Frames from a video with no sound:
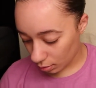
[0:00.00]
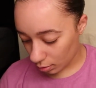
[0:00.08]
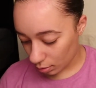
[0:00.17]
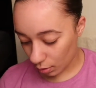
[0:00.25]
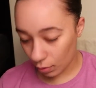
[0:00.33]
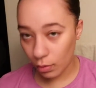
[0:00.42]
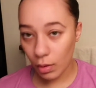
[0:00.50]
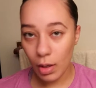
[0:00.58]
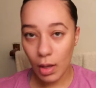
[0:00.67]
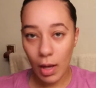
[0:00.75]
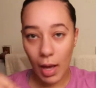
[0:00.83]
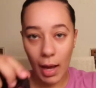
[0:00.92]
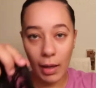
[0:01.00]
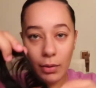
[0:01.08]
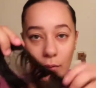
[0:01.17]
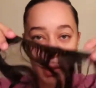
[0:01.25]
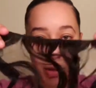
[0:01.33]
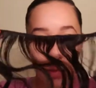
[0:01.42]
So I
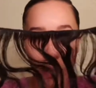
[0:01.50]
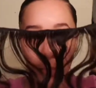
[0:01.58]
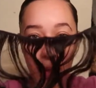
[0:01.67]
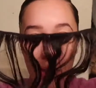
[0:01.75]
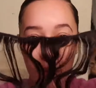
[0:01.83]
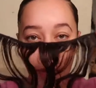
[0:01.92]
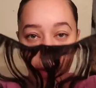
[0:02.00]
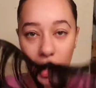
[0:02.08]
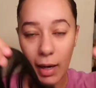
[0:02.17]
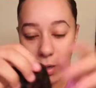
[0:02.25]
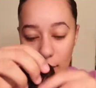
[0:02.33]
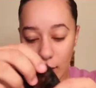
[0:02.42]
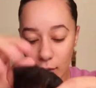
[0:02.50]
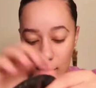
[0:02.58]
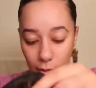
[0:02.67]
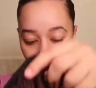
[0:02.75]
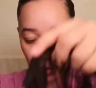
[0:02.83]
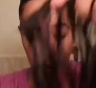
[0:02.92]
use this little piece for last